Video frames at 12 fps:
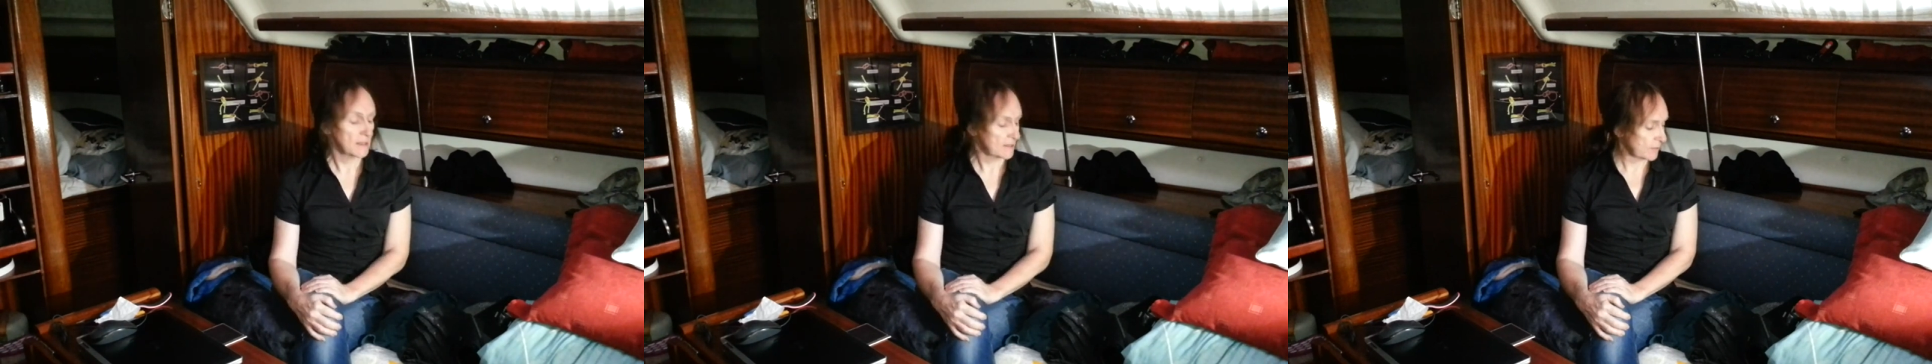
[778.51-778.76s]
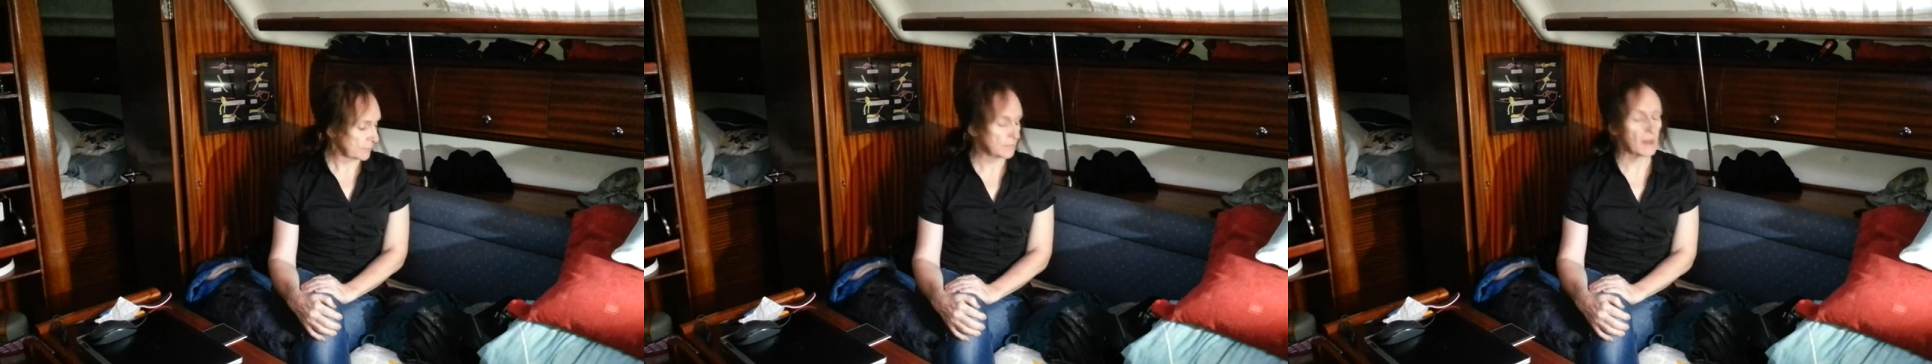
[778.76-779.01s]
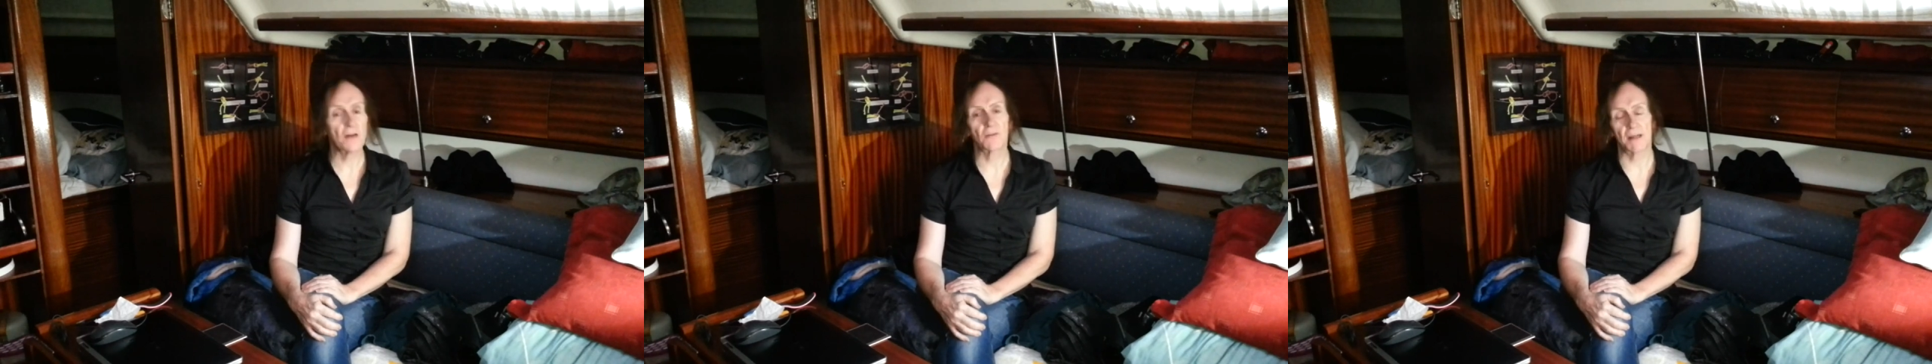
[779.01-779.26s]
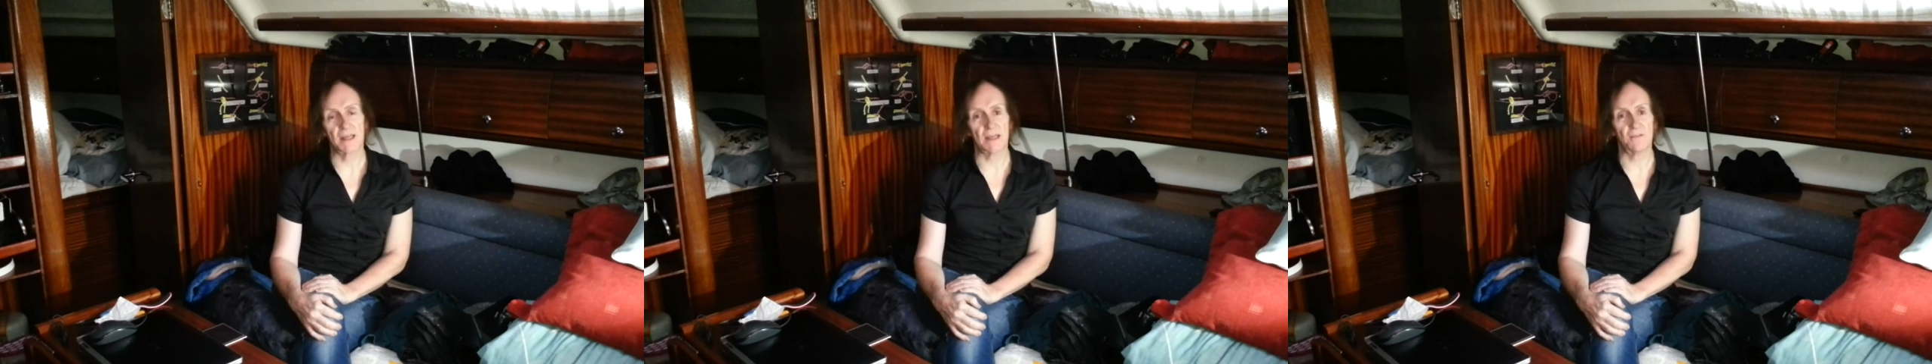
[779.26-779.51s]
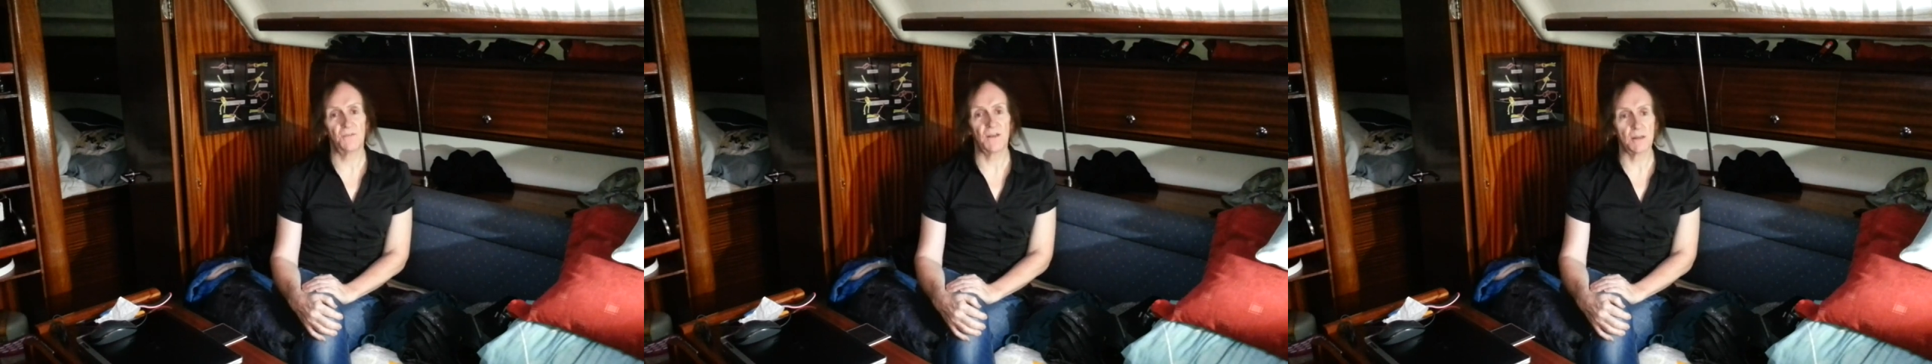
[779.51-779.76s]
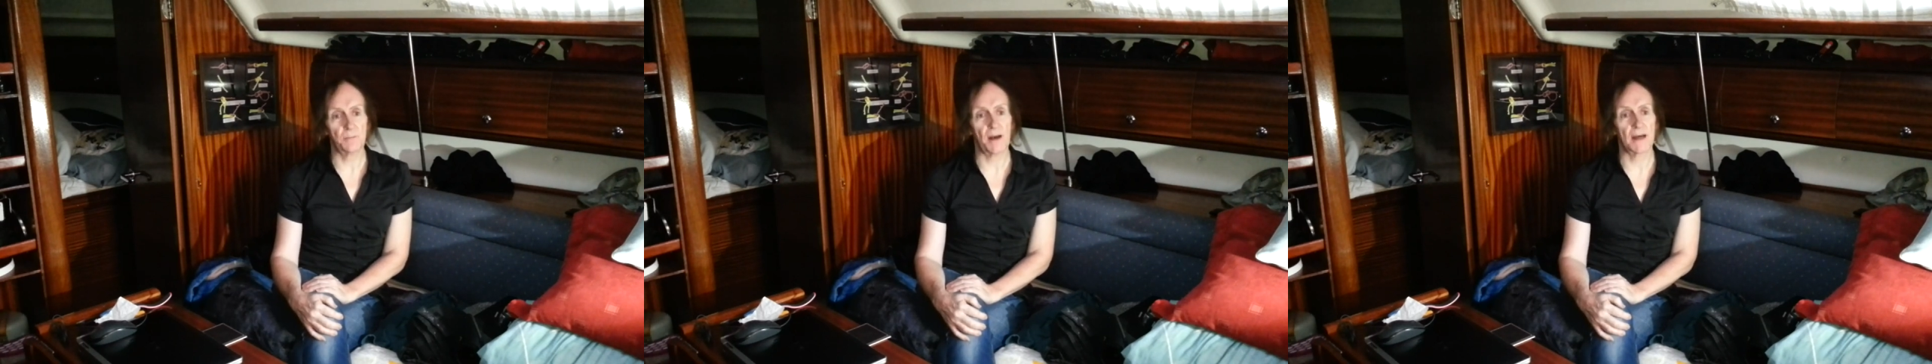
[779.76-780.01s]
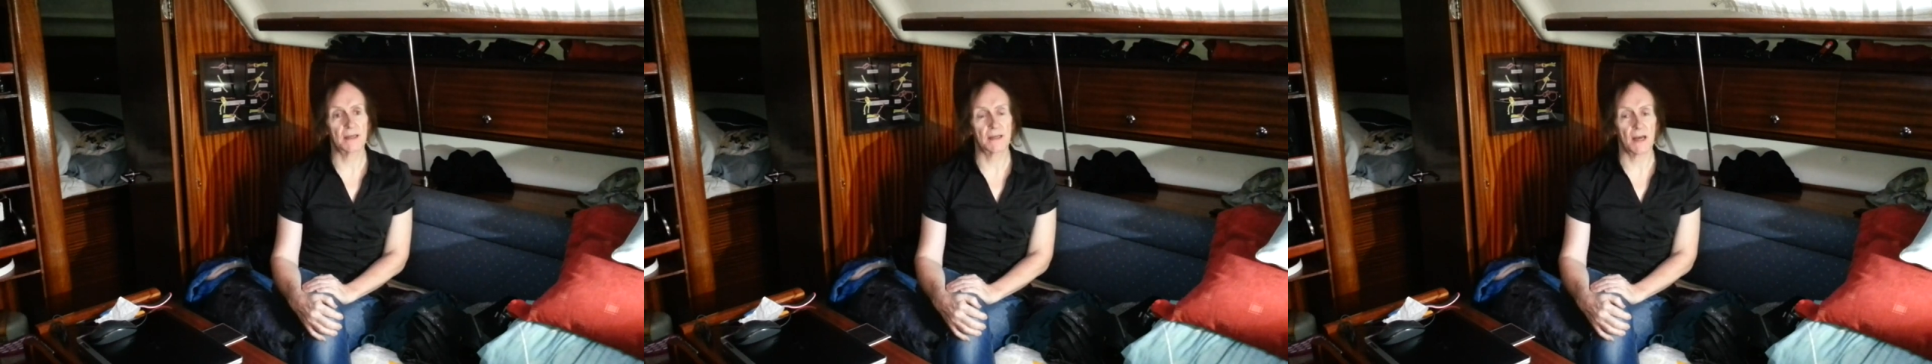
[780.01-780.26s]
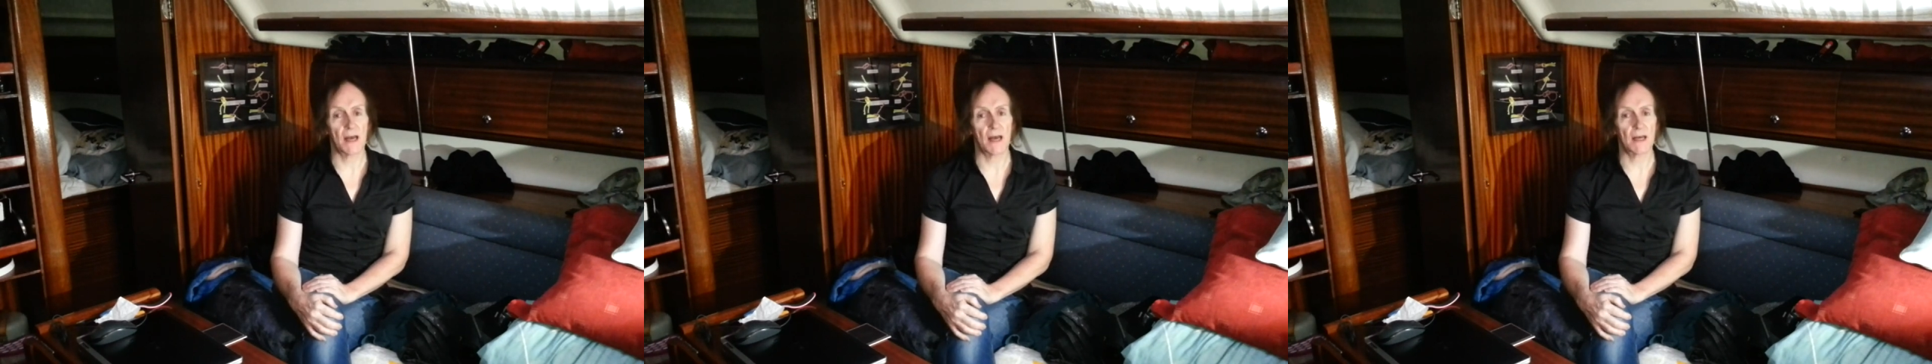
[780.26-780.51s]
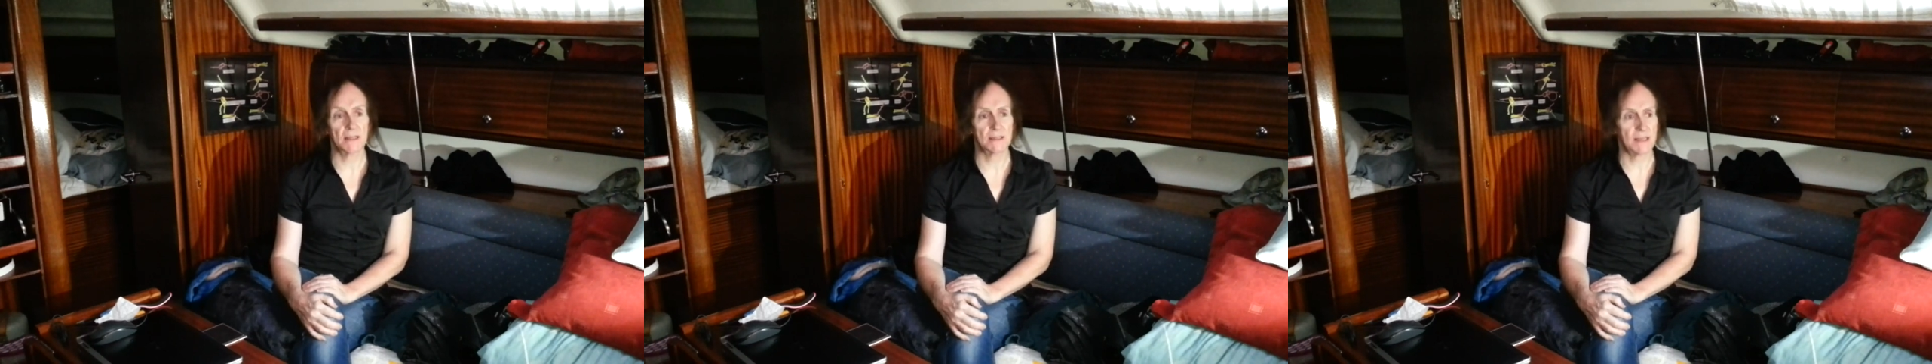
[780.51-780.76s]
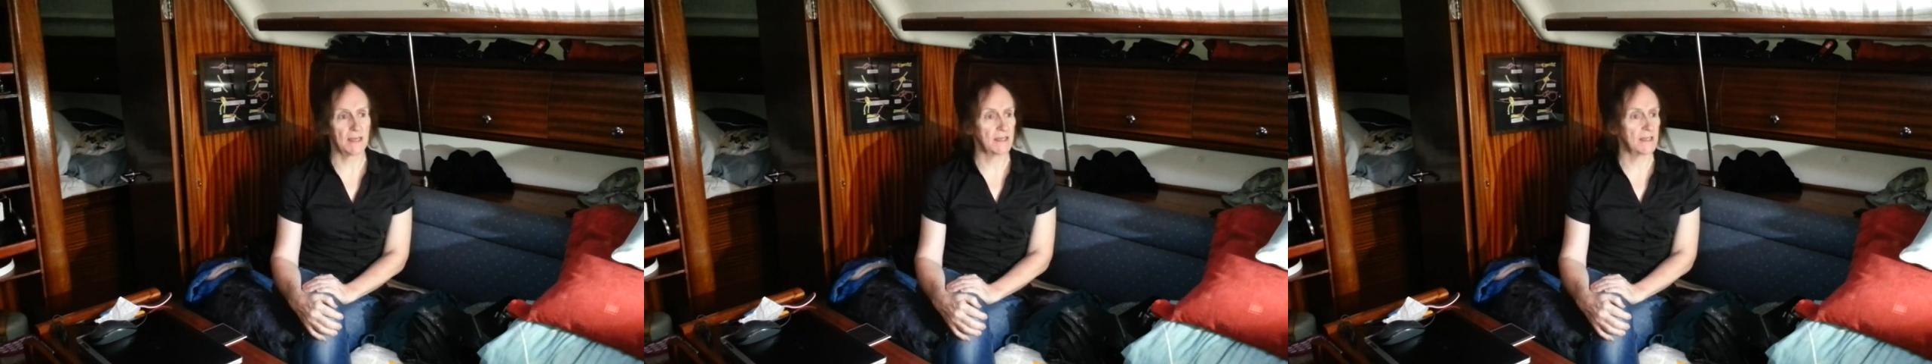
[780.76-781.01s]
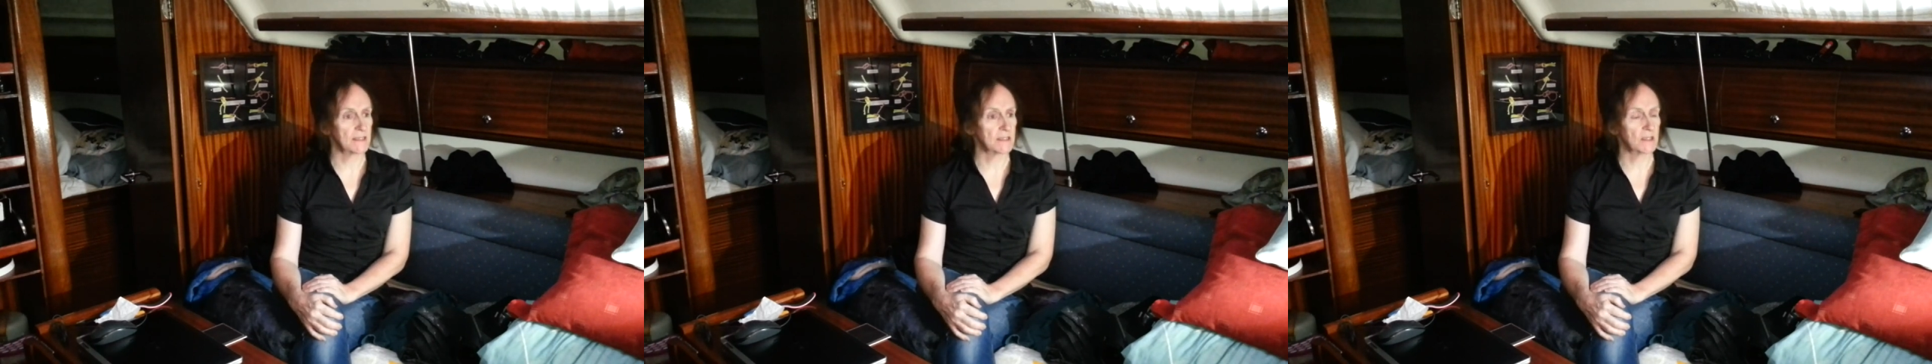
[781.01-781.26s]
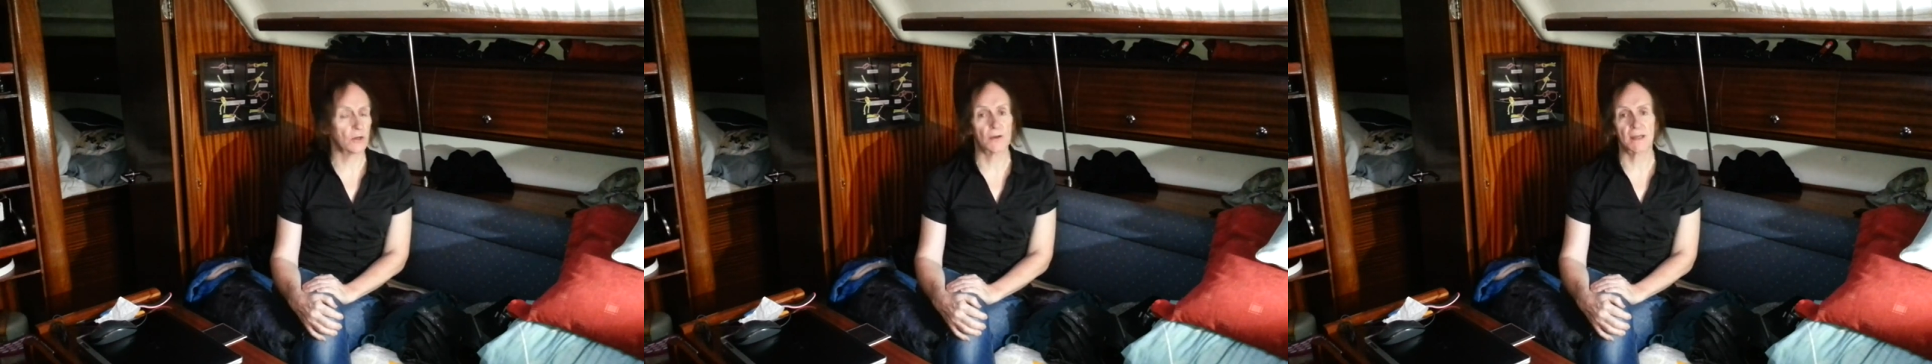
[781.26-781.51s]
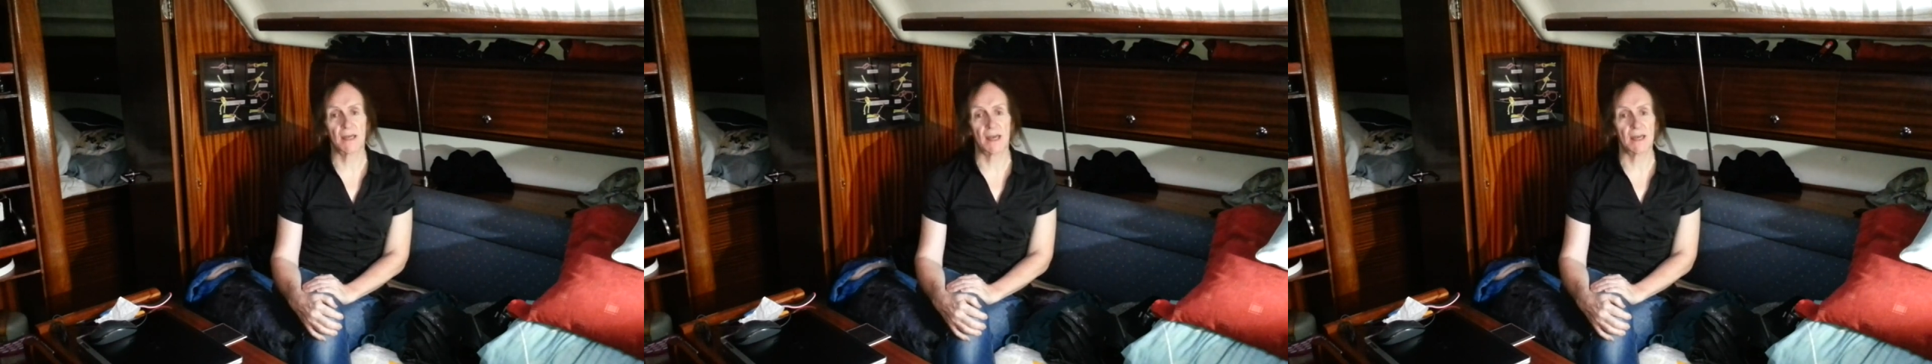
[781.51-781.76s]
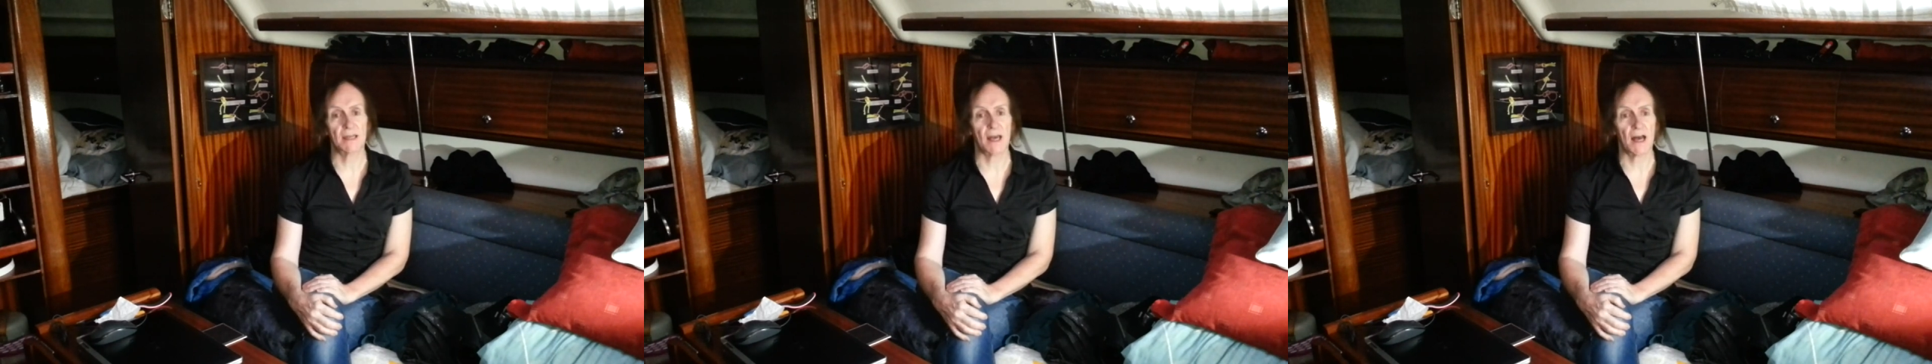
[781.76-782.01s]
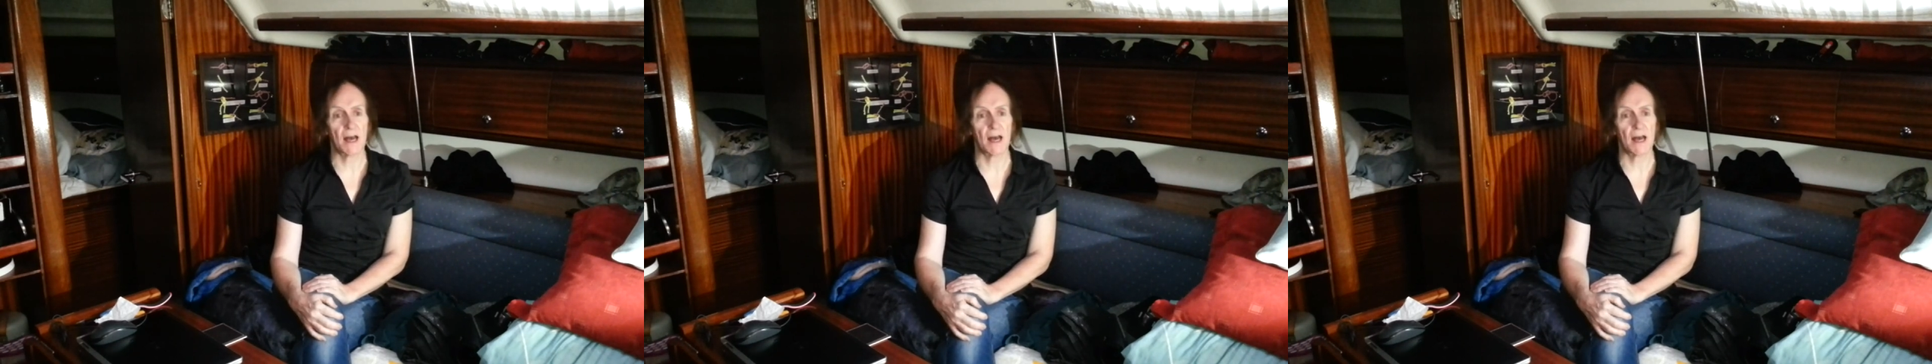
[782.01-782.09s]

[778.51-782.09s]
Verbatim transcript: So now I've got to get it fitted back and get it going again,